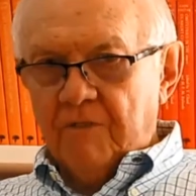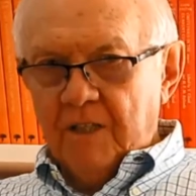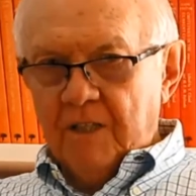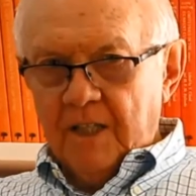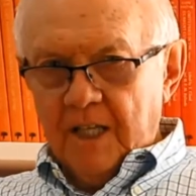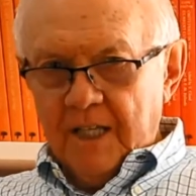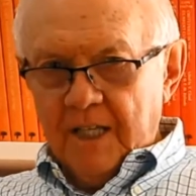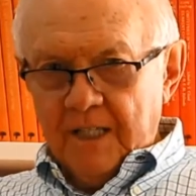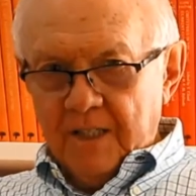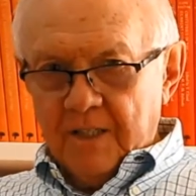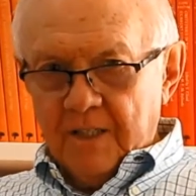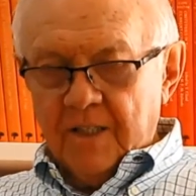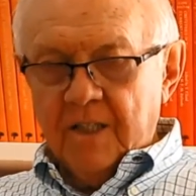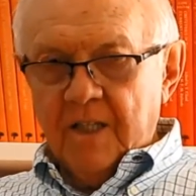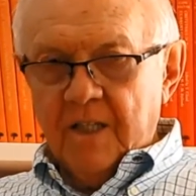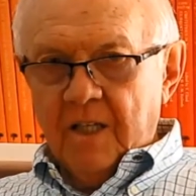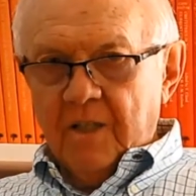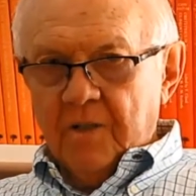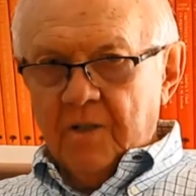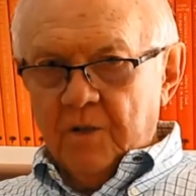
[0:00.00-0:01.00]

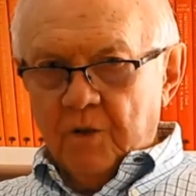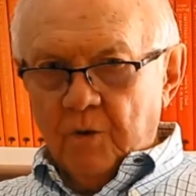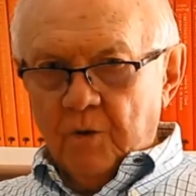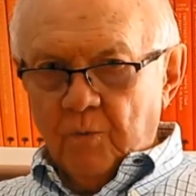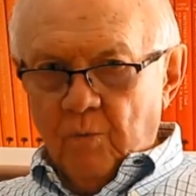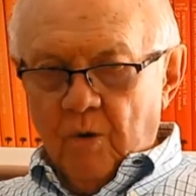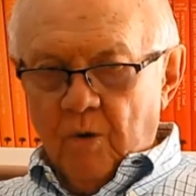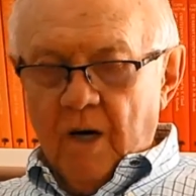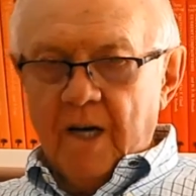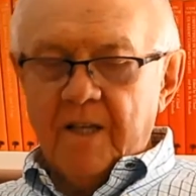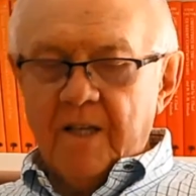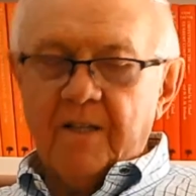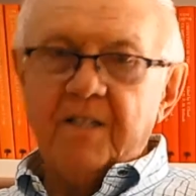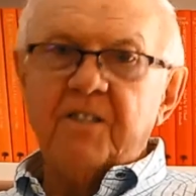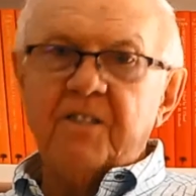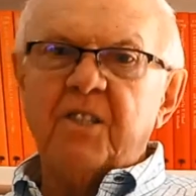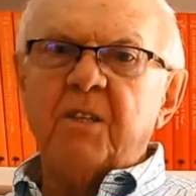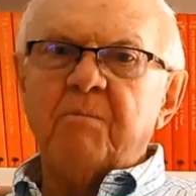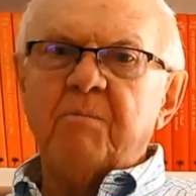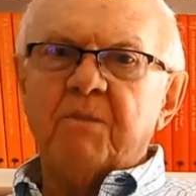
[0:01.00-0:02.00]
relate to why
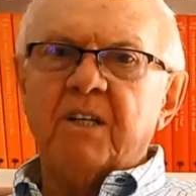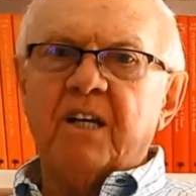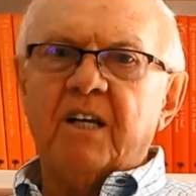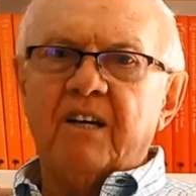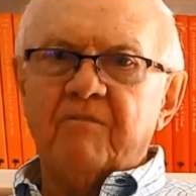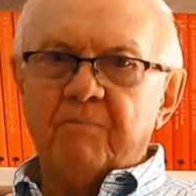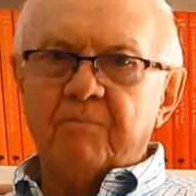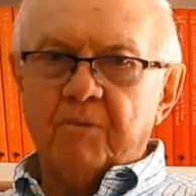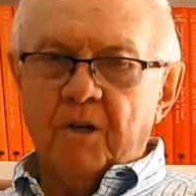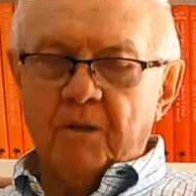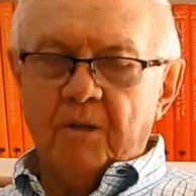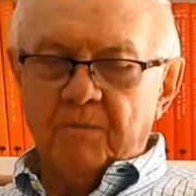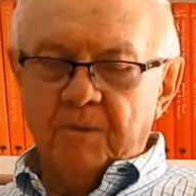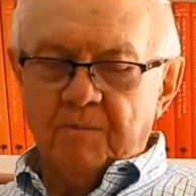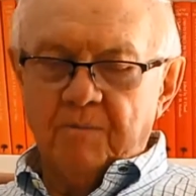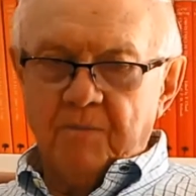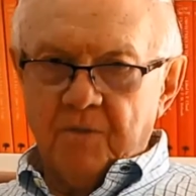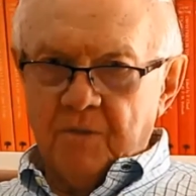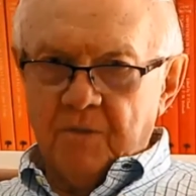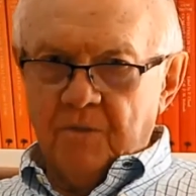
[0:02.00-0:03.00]
they seem to have
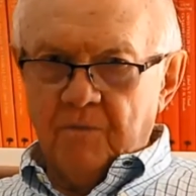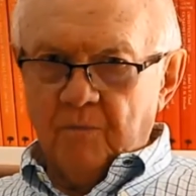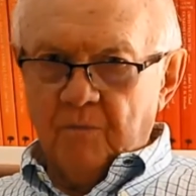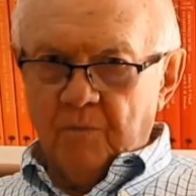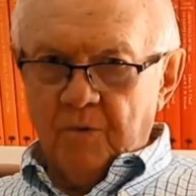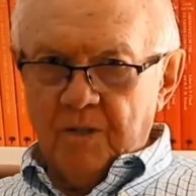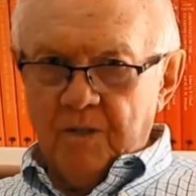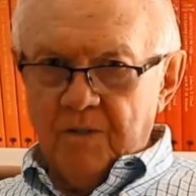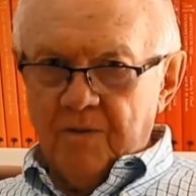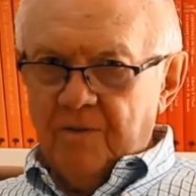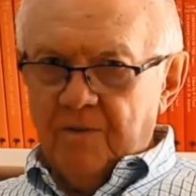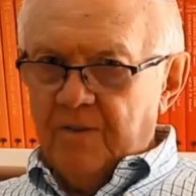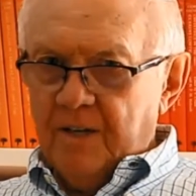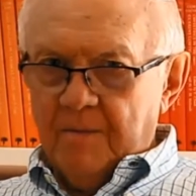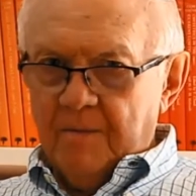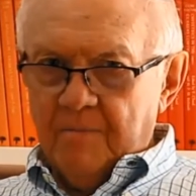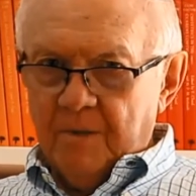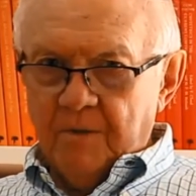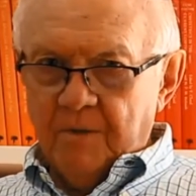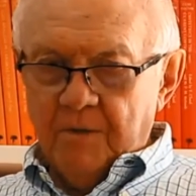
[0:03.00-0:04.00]
problems with
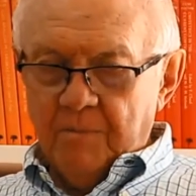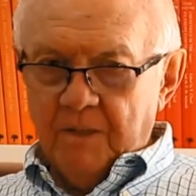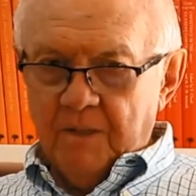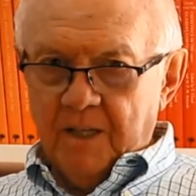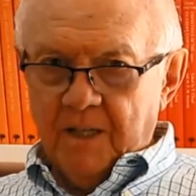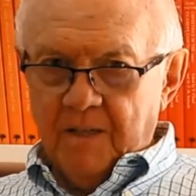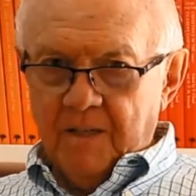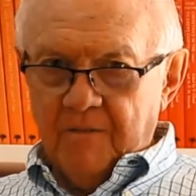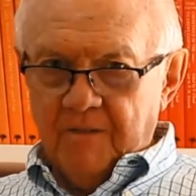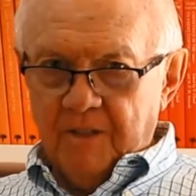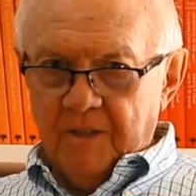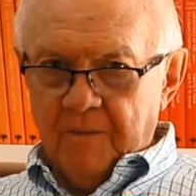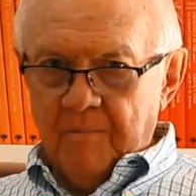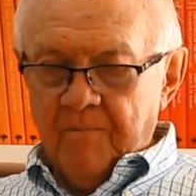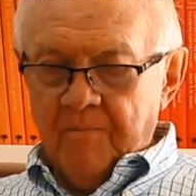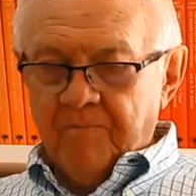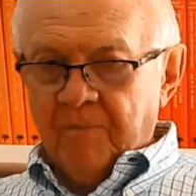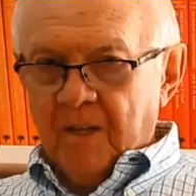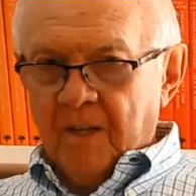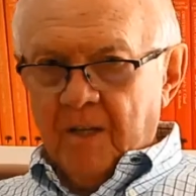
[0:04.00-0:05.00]
their motor behavior.
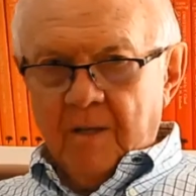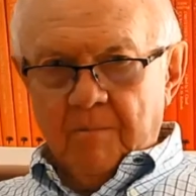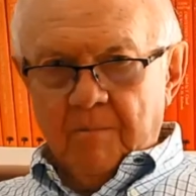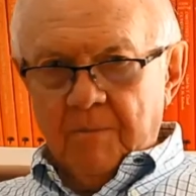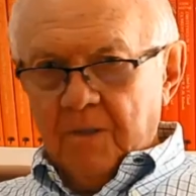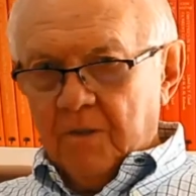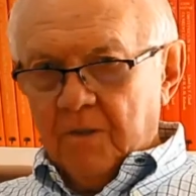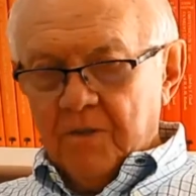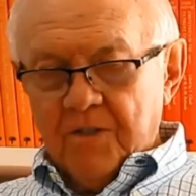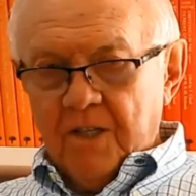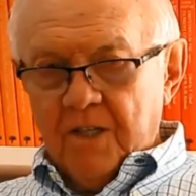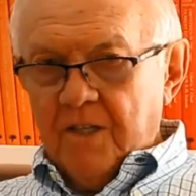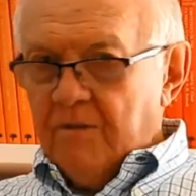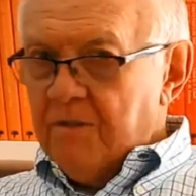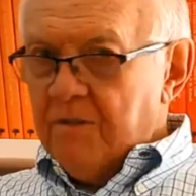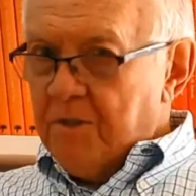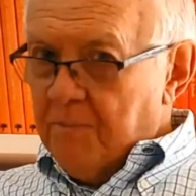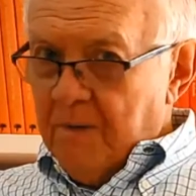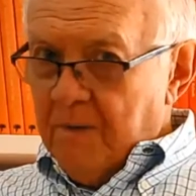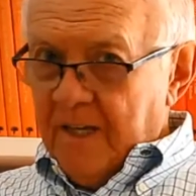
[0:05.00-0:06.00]
Because
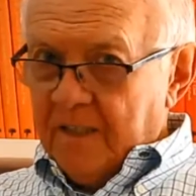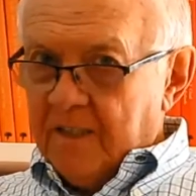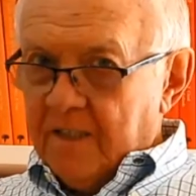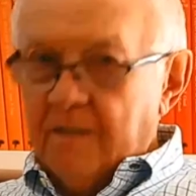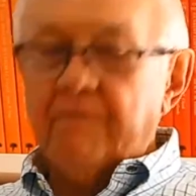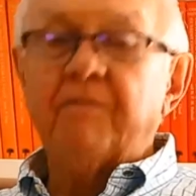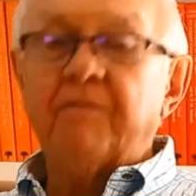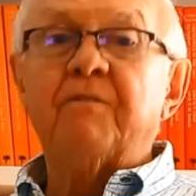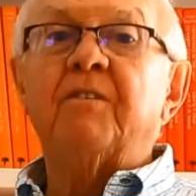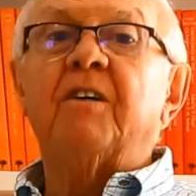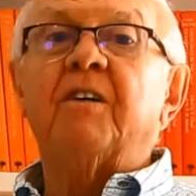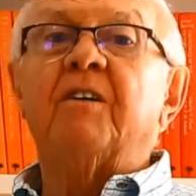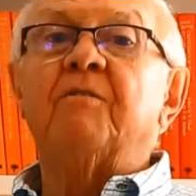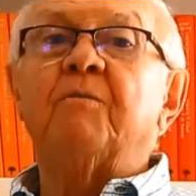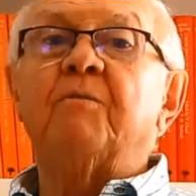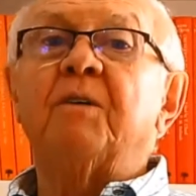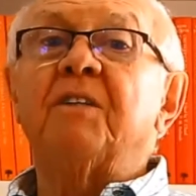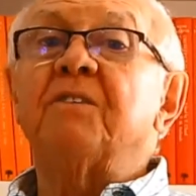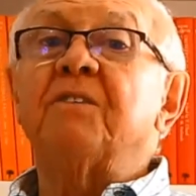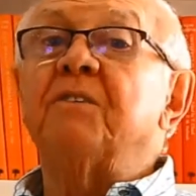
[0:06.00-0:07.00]
irrespective
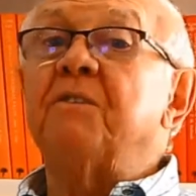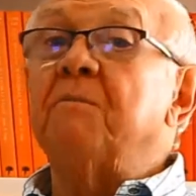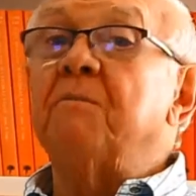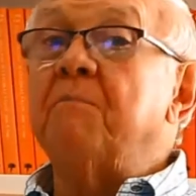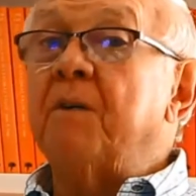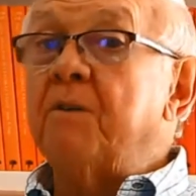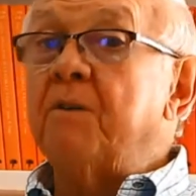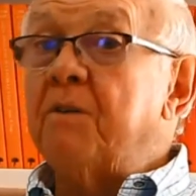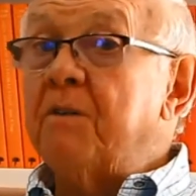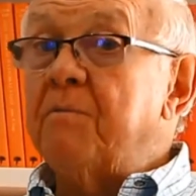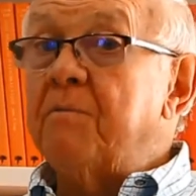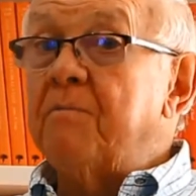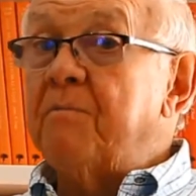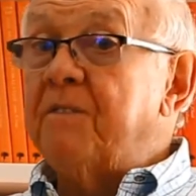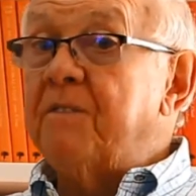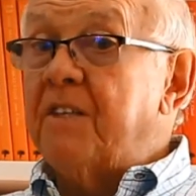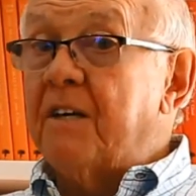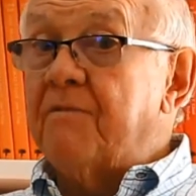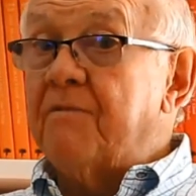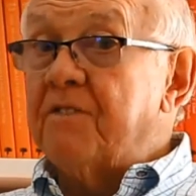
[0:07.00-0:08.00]
of whether the motor
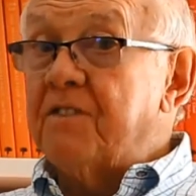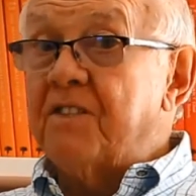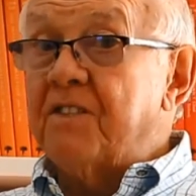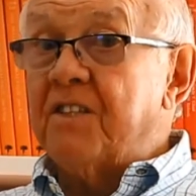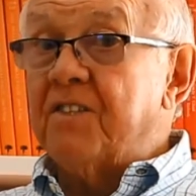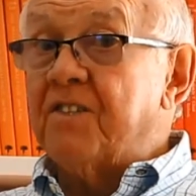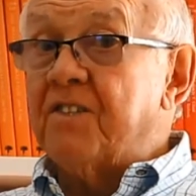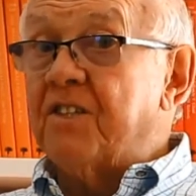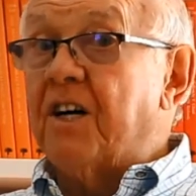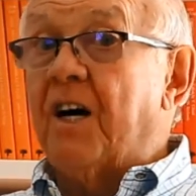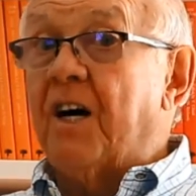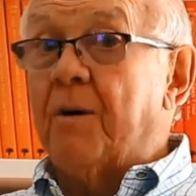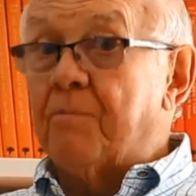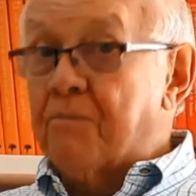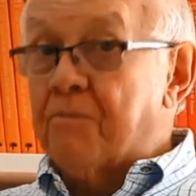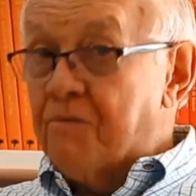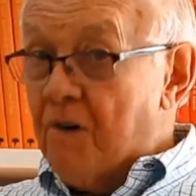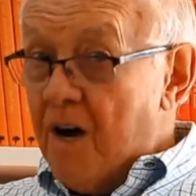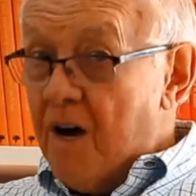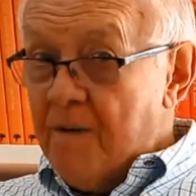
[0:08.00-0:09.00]
deficits
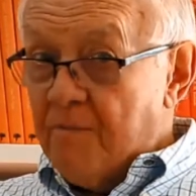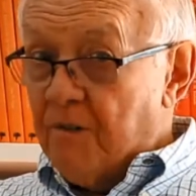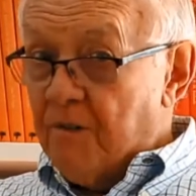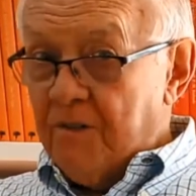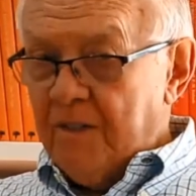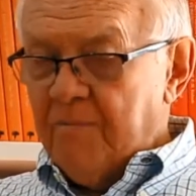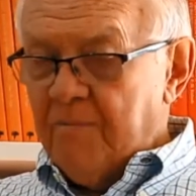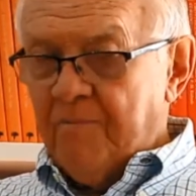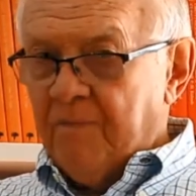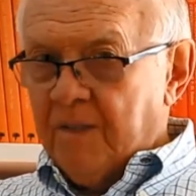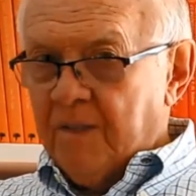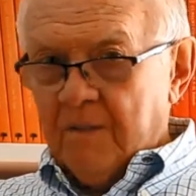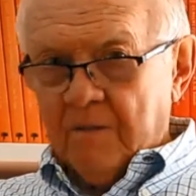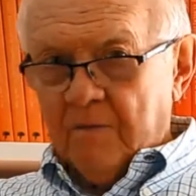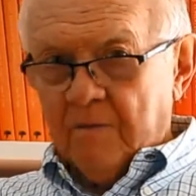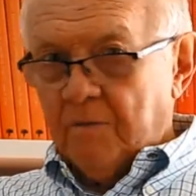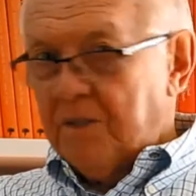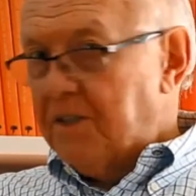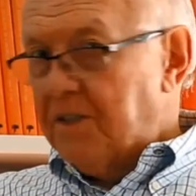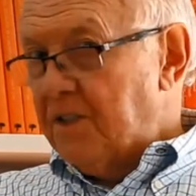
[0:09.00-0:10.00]
are primary,
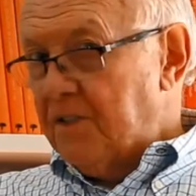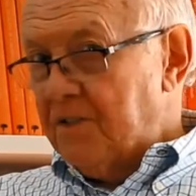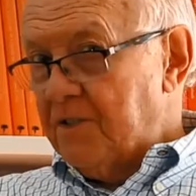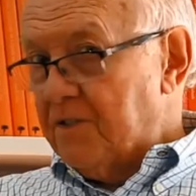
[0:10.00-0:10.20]
which